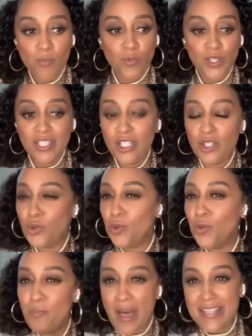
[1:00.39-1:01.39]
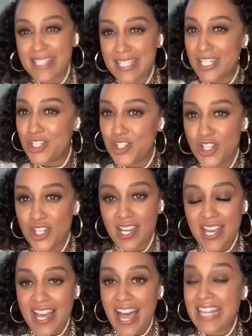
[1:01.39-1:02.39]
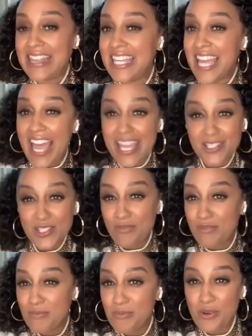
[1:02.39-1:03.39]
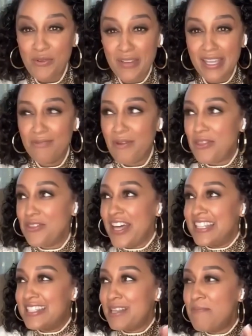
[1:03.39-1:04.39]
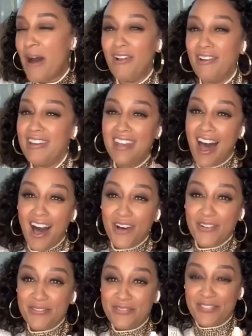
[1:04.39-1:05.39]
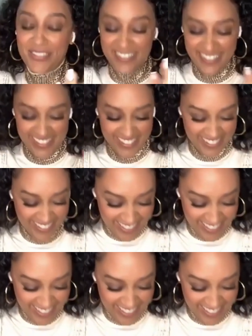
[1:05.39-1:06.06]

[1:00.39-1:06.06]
some really cool message at the end of the movie, whether that's about love or